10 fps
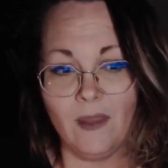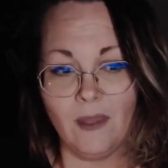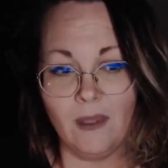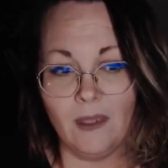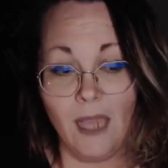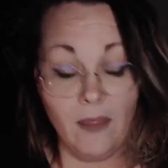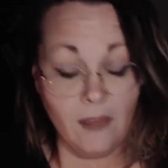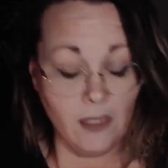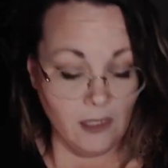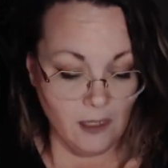Yeah,
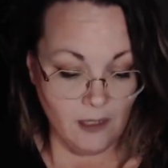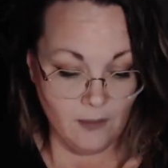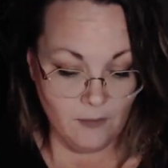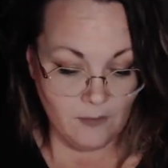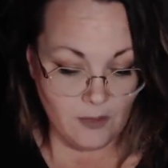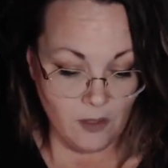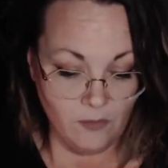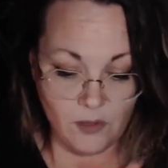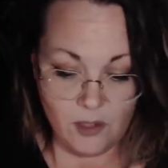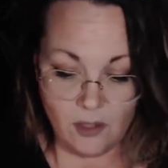so if
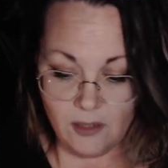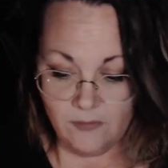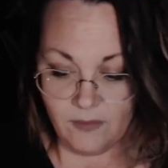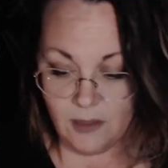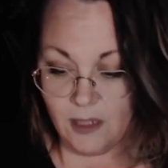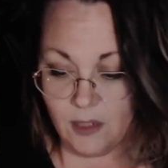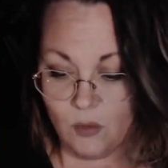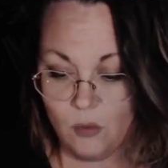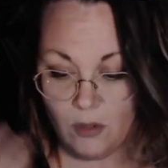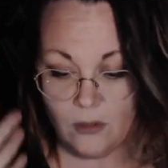you're starting to feel like
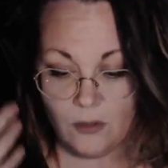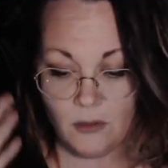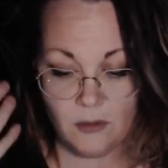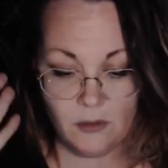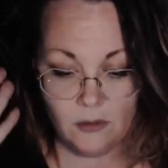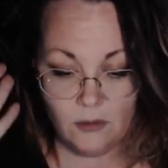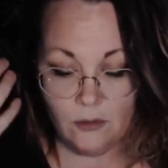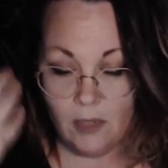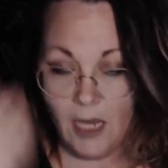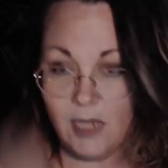your
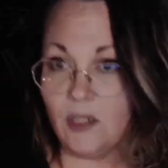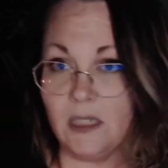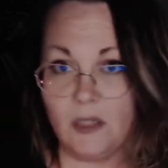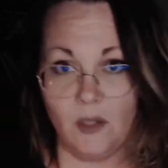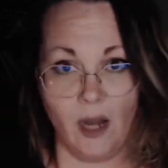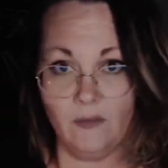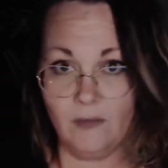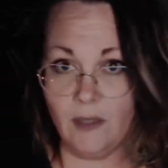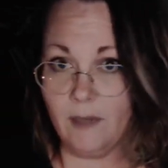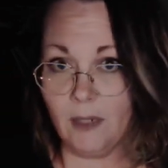energies are out of
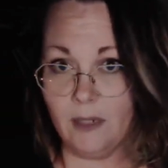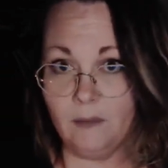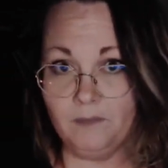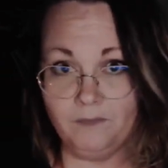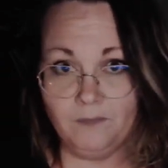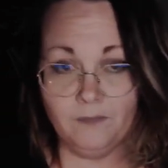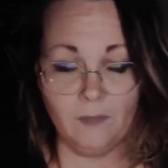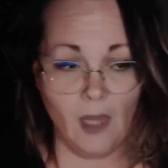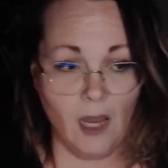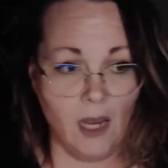alignment
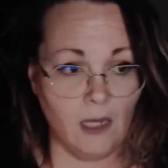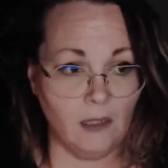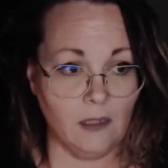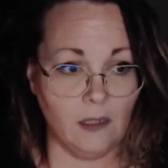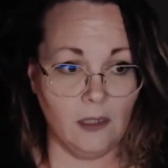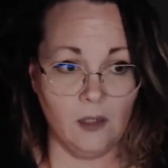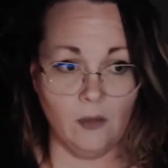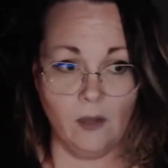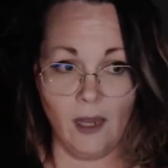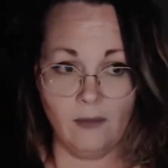and you
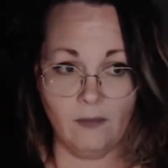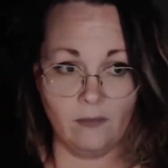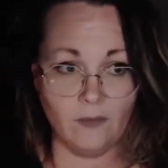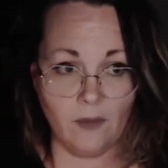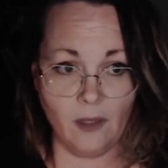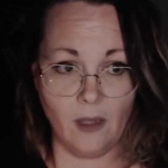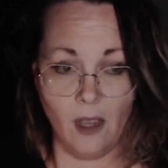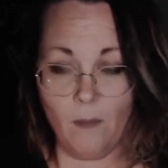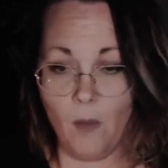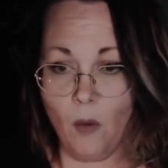have
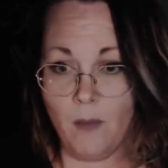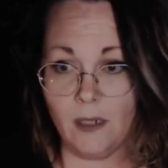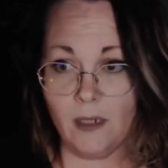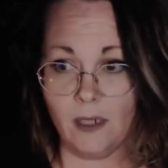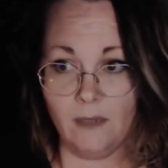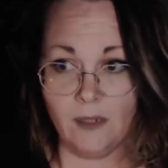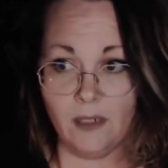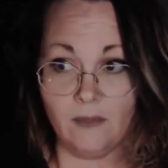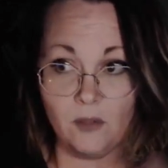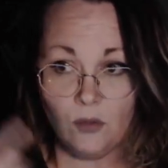a moment, even
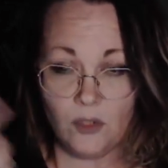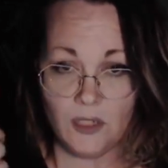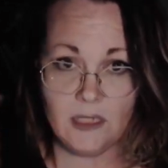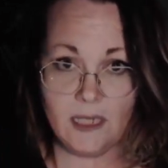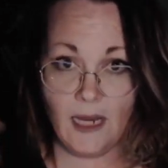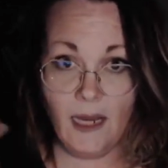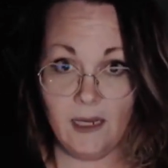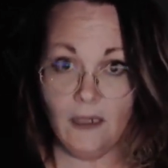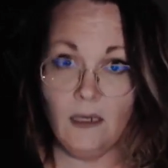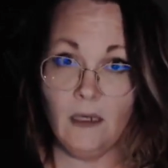if you just
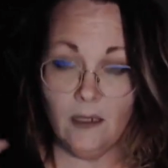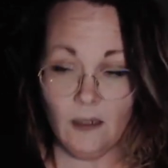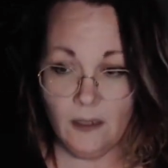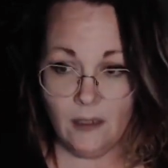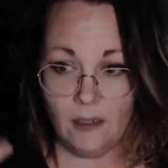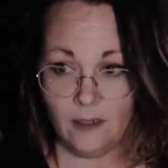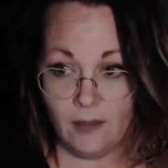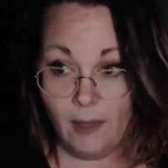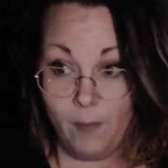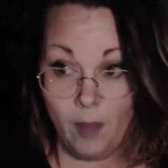say
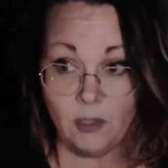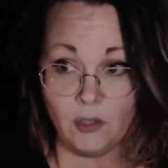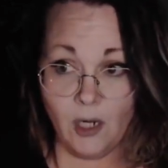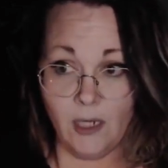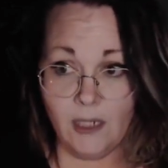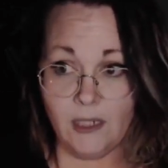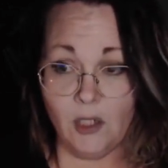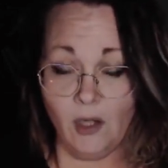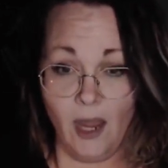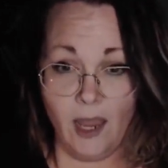that mantra in
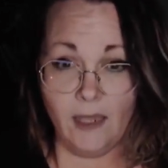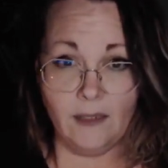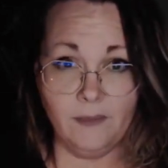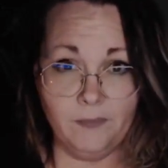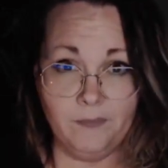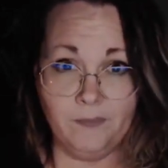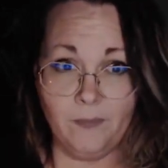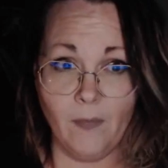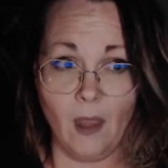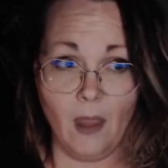your head,
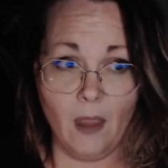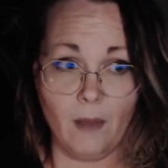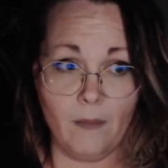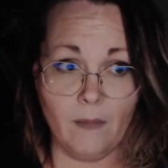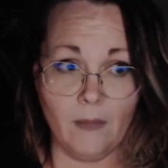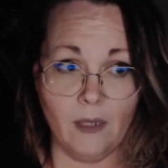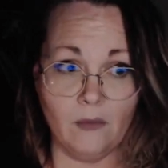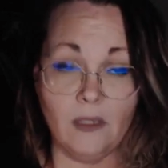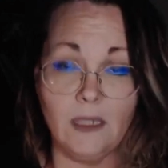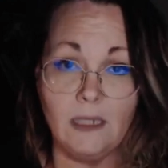it
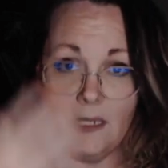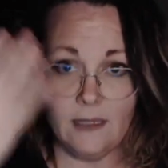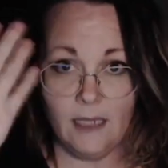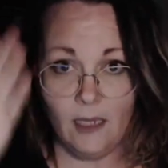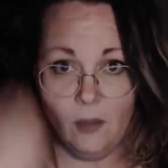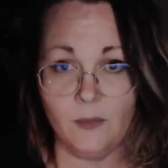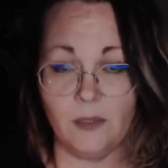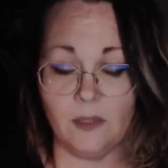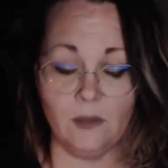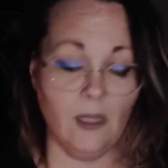really does help
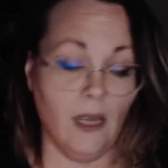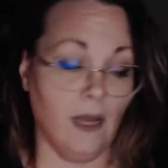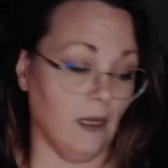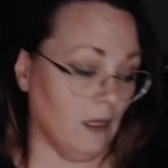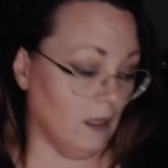to like